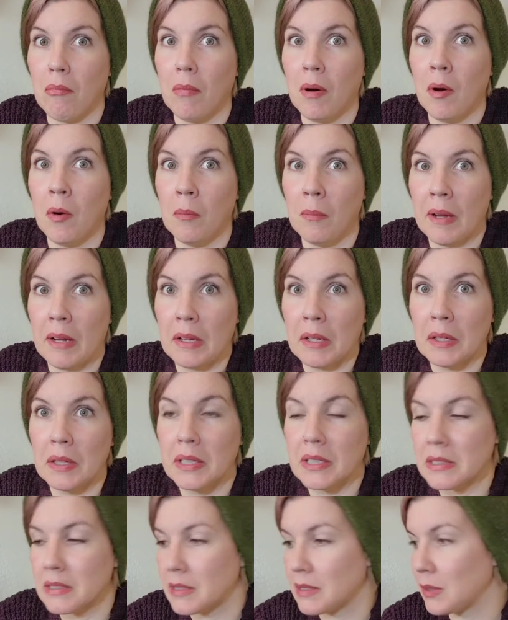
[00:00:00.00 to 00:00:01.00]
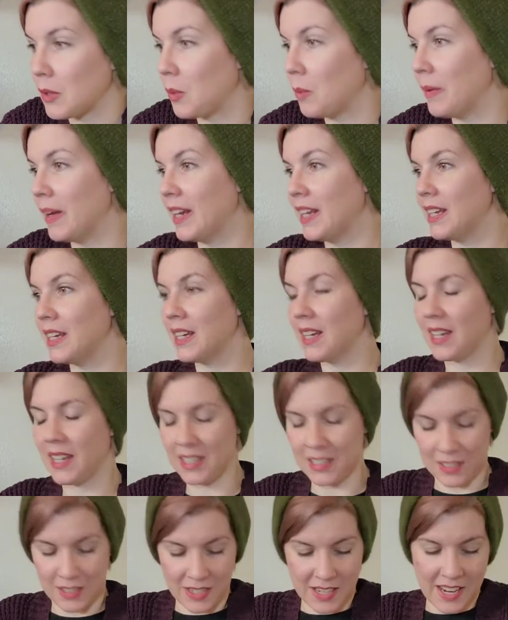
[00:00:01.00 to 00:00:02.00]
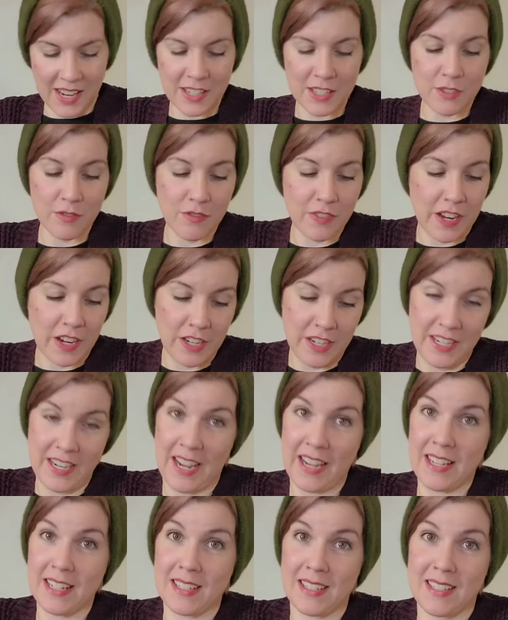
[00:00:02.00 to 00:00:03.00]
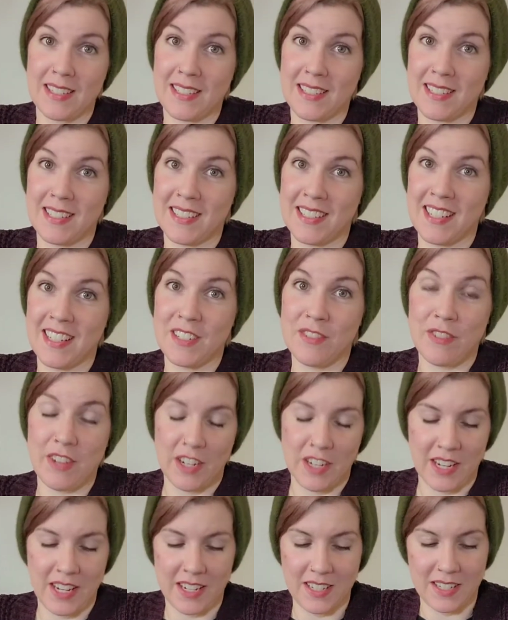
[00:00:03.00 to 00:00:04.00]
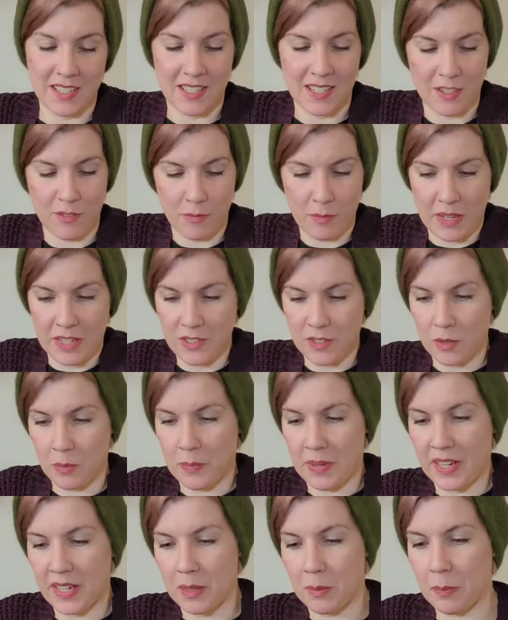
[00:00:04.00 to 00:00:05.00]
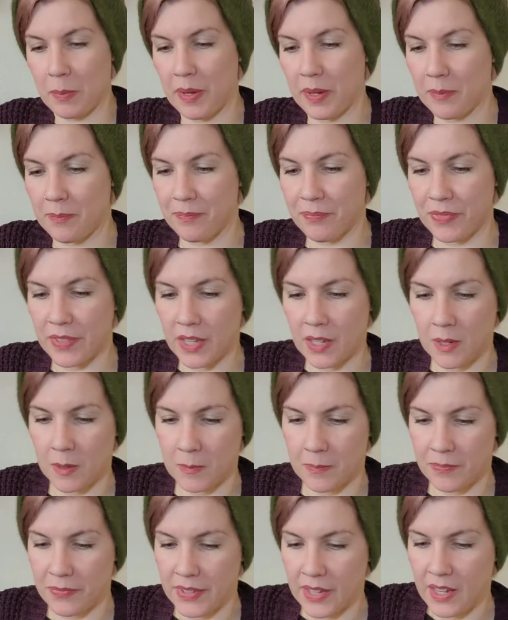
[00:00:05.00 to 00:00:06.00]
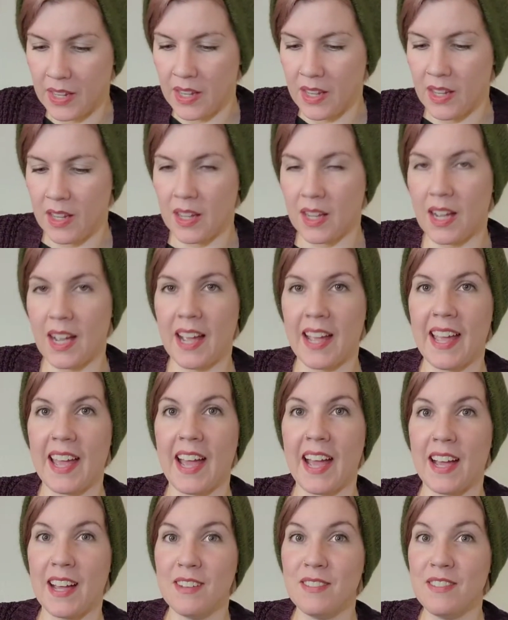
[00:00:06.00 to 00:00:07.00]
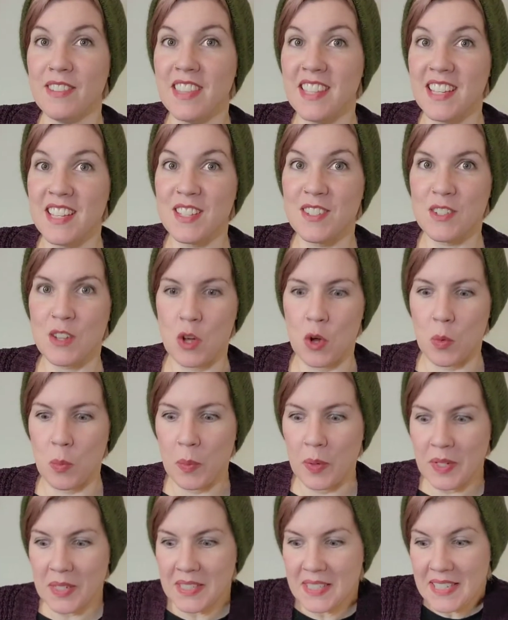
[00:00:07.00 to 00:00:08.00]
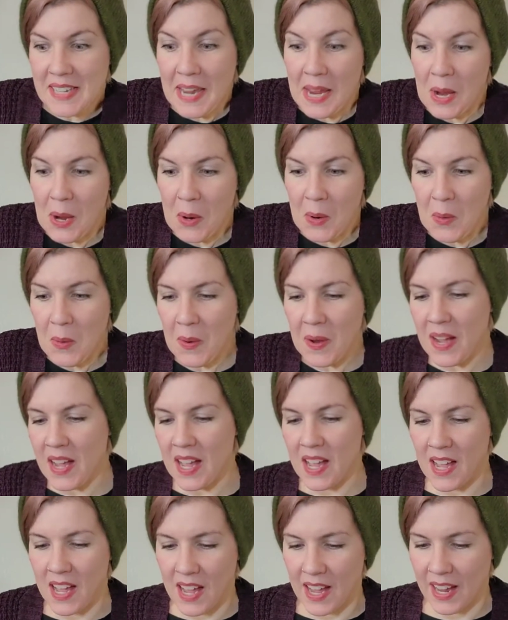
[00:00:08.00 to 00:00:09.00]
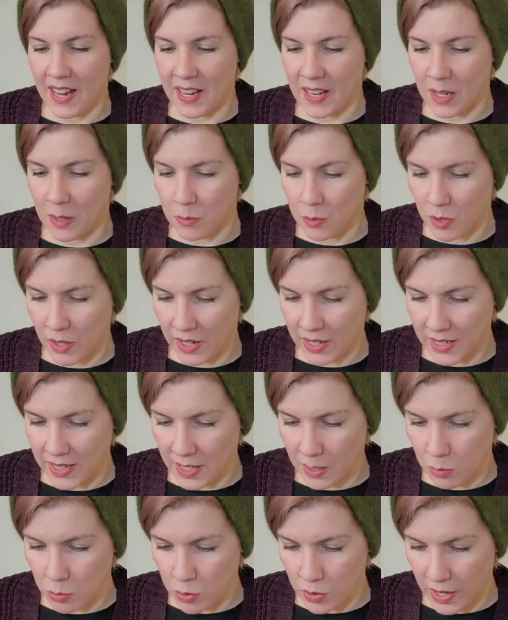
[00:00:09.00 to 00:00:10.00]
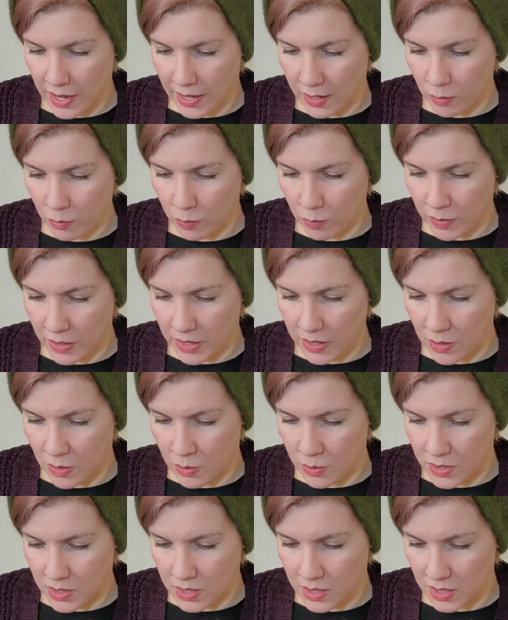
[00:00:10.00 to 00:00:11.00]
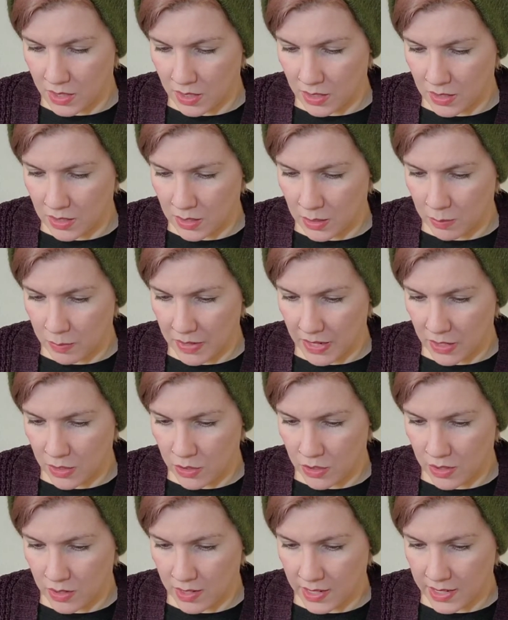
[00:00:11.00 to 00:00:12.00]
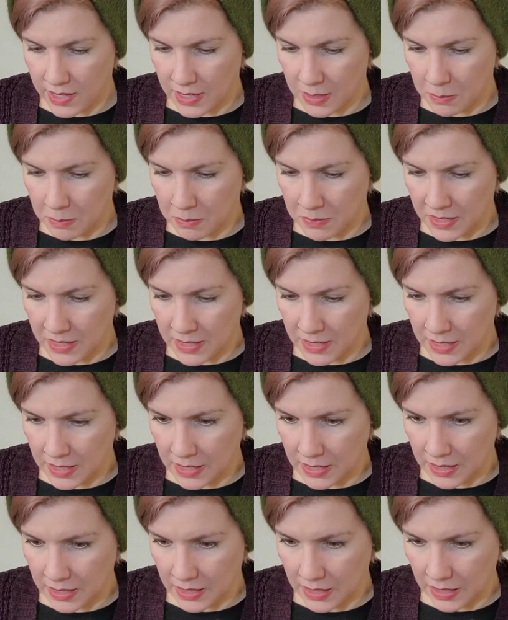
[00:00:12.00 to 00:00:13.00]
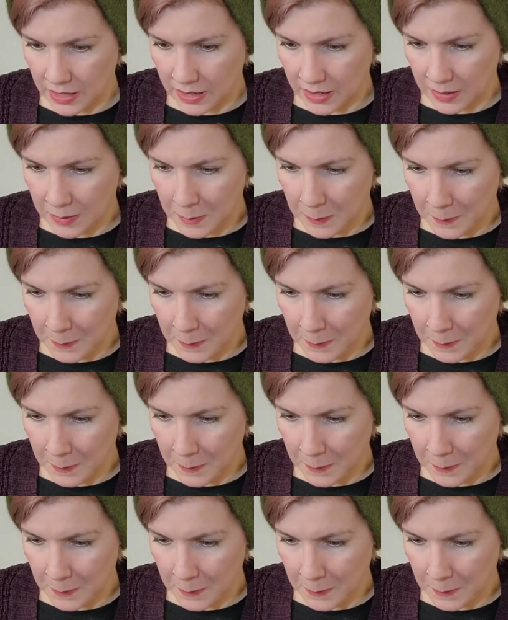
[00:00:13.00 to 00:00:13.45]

Oh my goodness, so many. It's very nice. It's very nice that they've made so many. But I have these notebooks now, and I'm trying to keep track of my notes here to make sure I didn't miss anything.